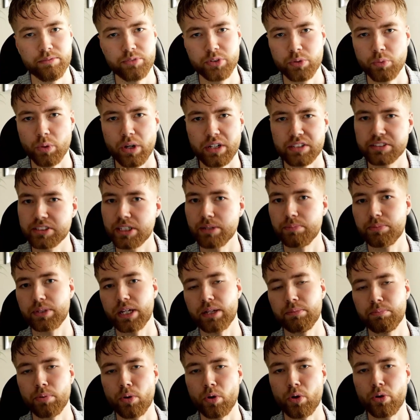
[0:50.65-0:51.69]
You want to skip
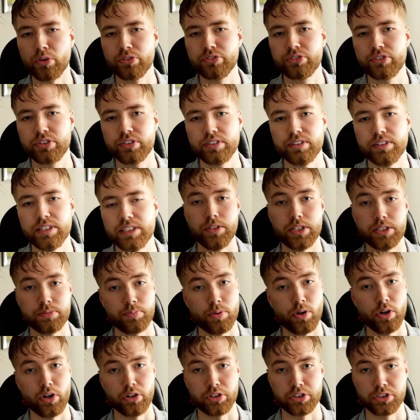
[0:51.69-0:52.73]
that part. This
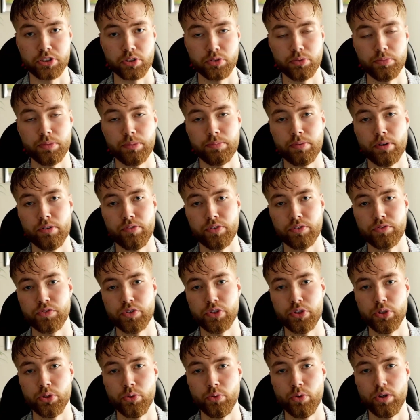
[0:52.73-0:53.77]
product is going to be perfect
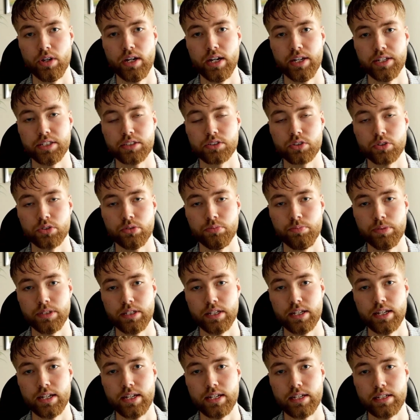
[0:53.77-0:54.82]
for you, and it's going to
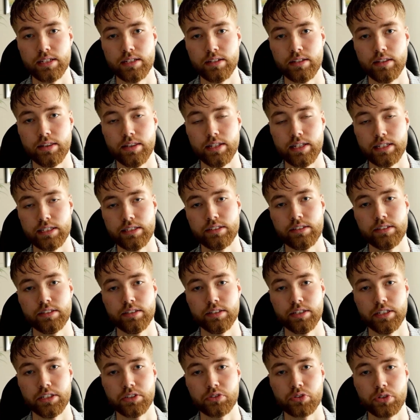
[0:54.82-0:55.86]
be a link
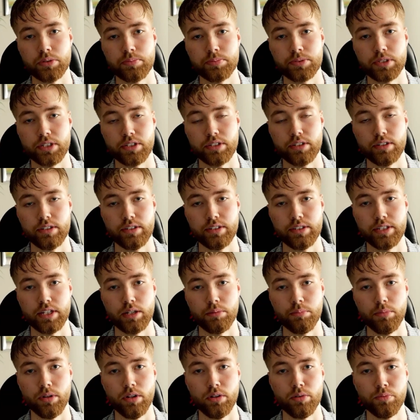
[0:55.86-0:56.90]
in the description
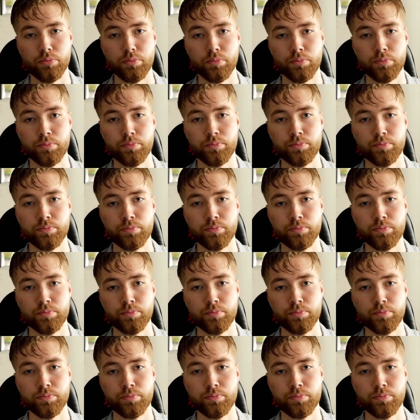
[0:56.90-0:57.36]
down below.